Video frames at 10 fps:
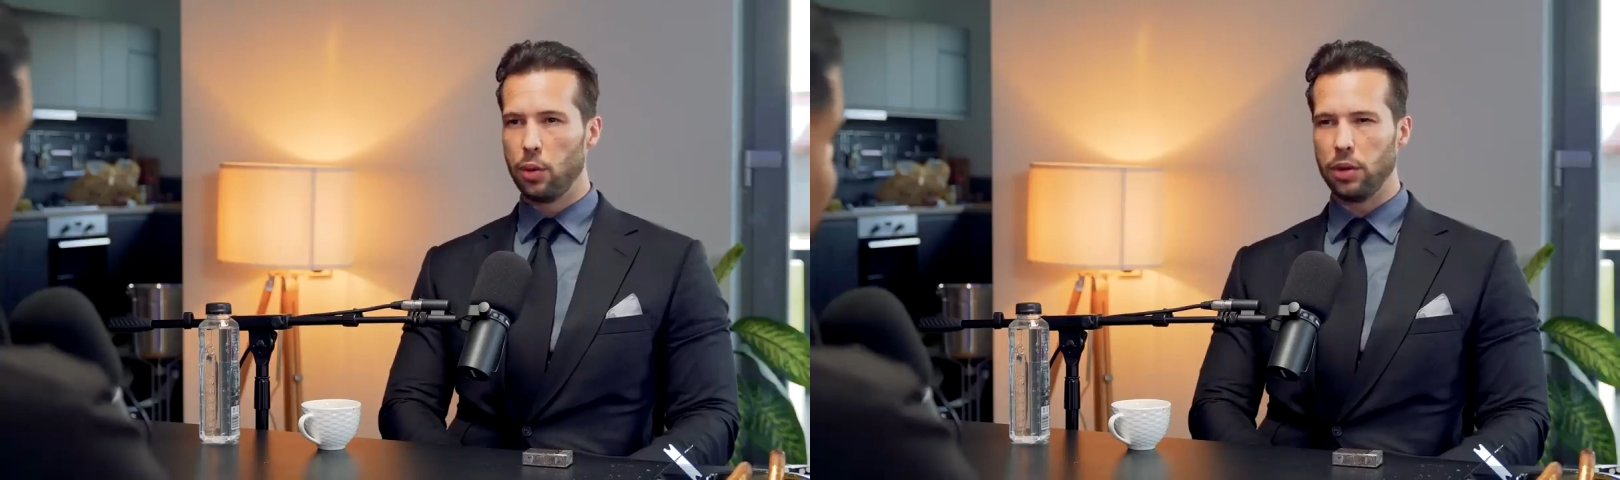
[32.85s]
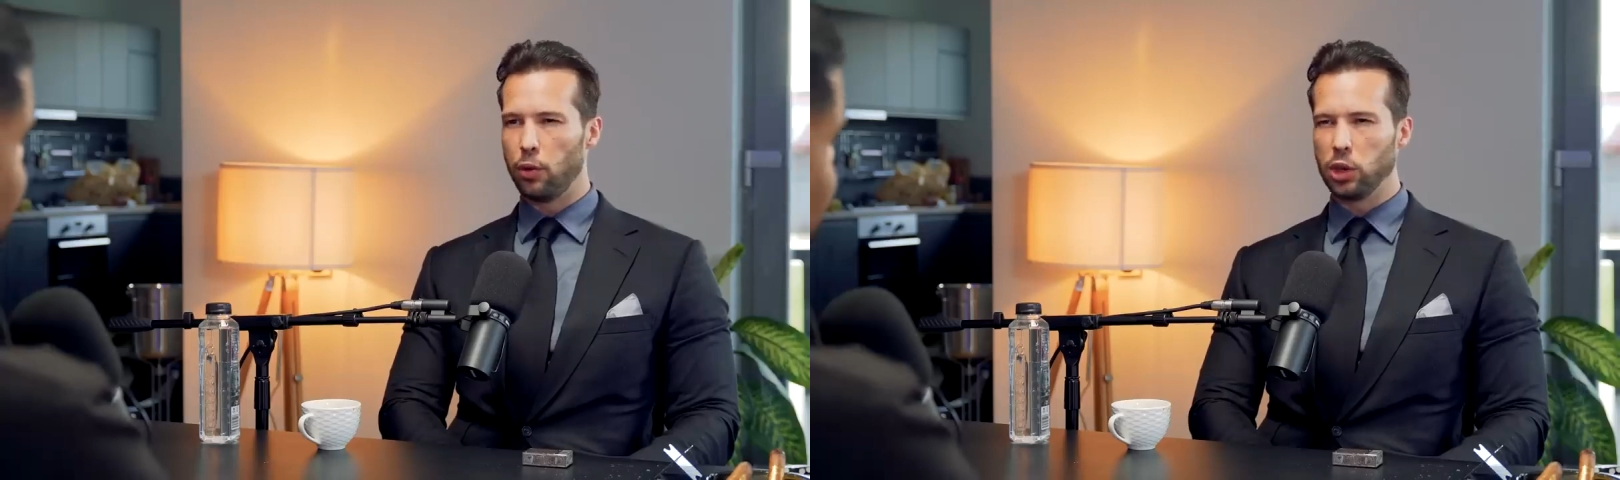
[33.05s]

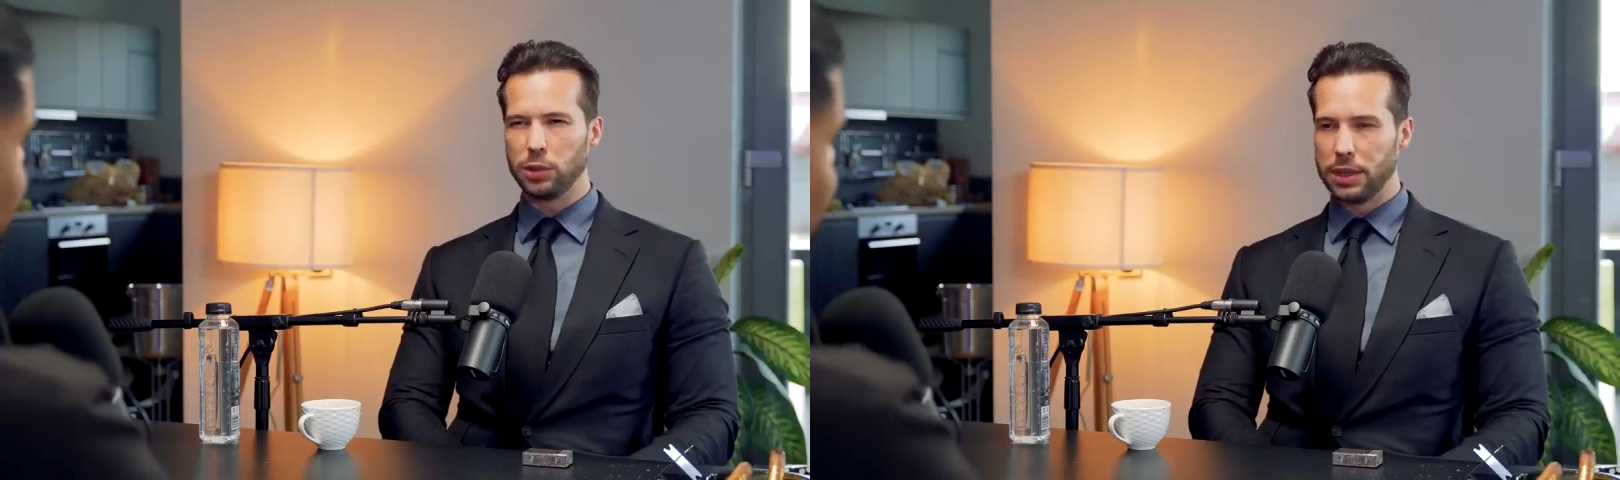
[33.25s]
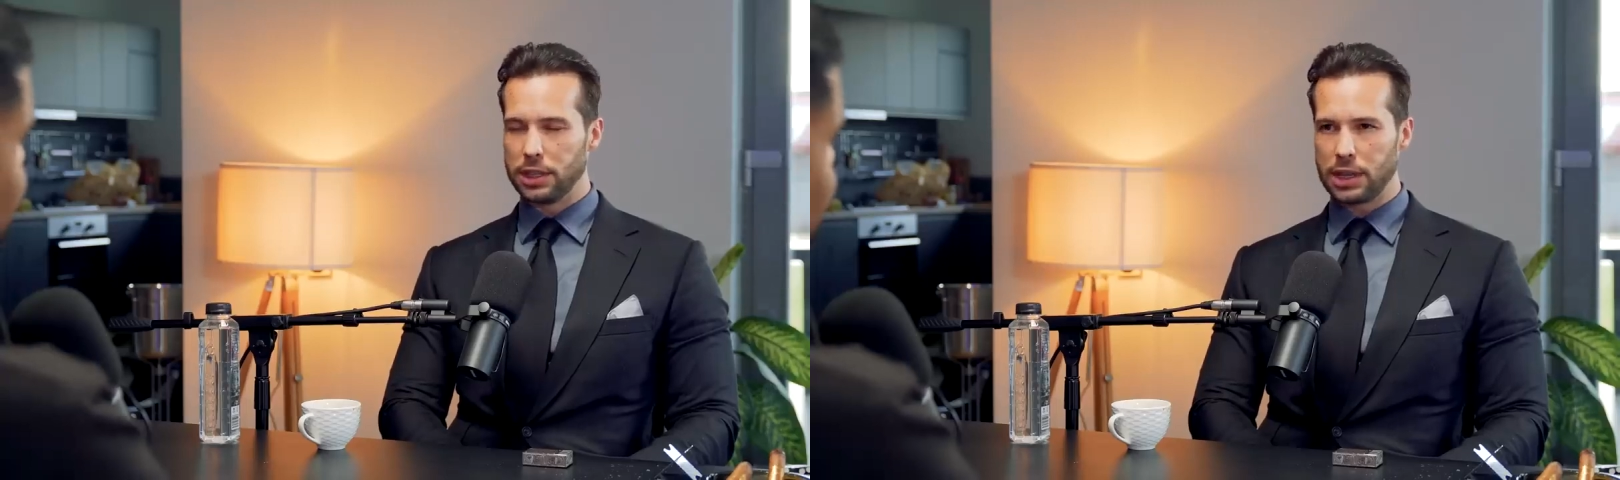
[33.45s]
We've always
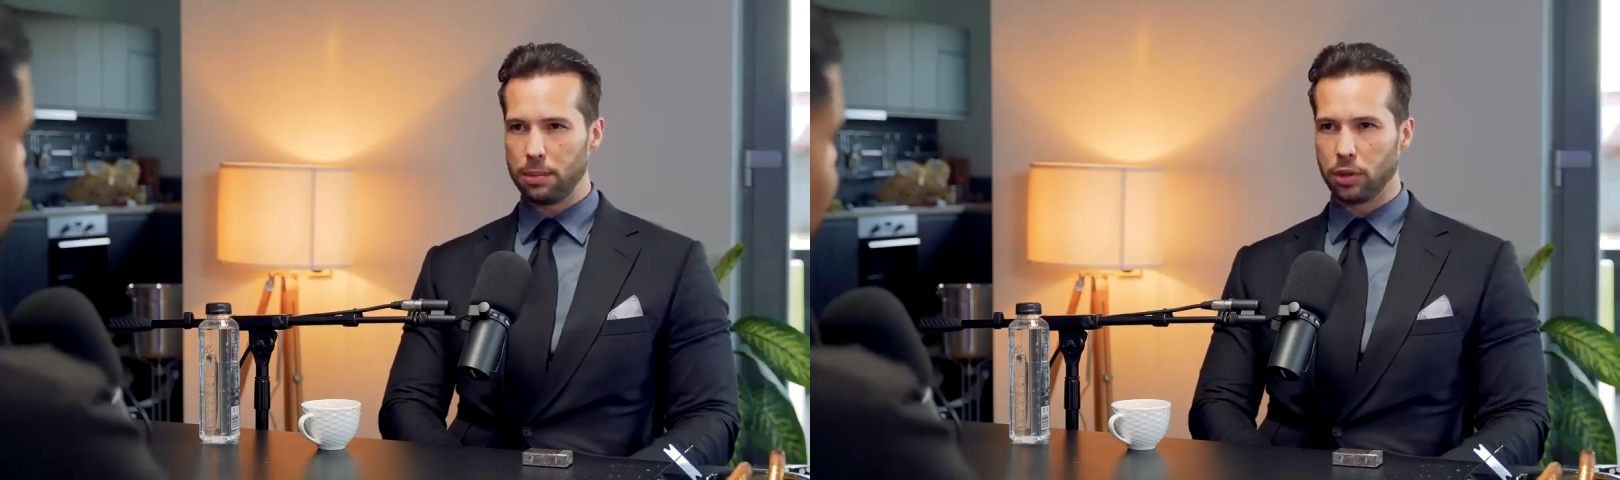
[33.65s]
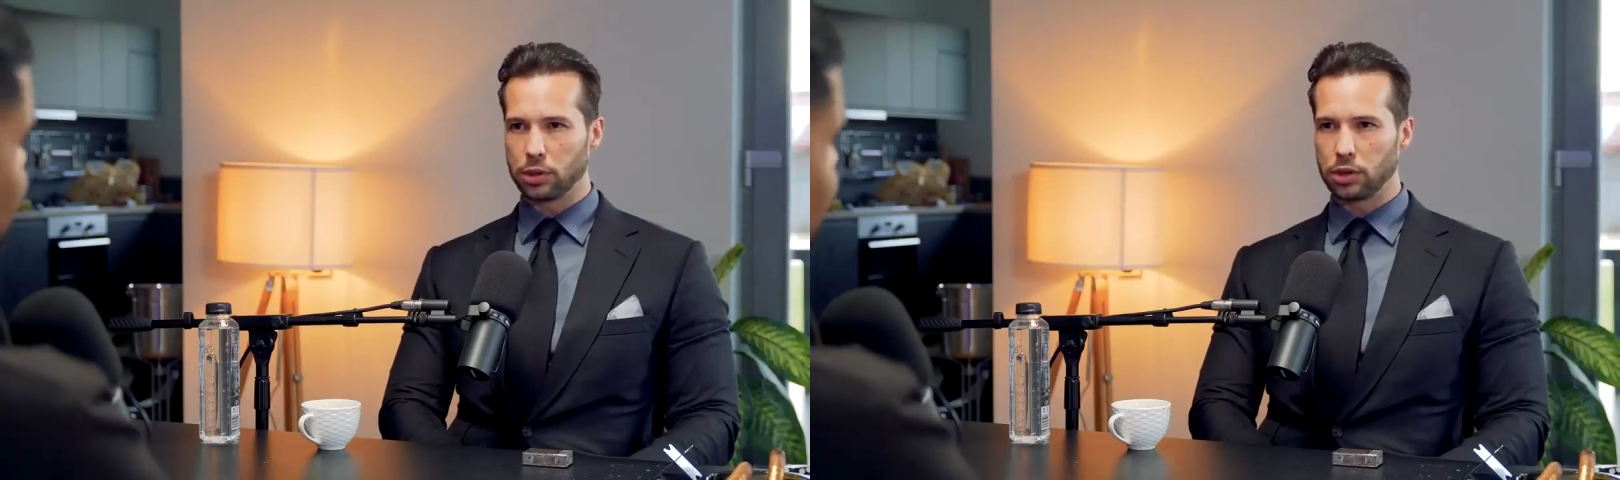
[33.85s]
been the
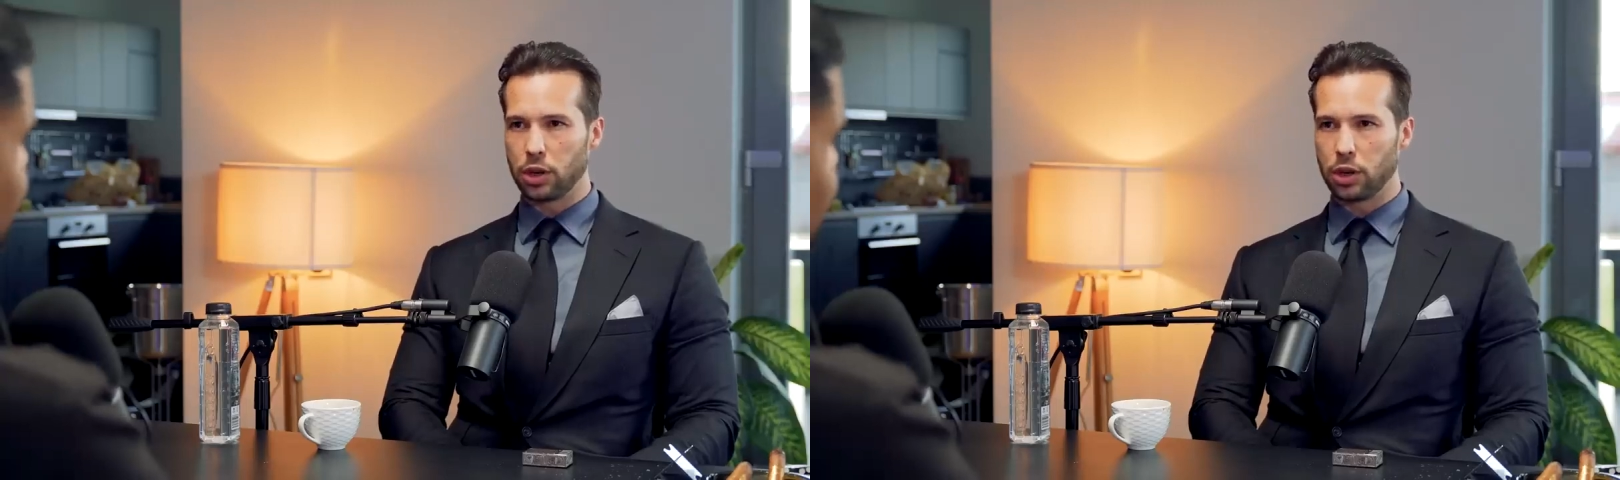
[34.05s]
Tate brothers,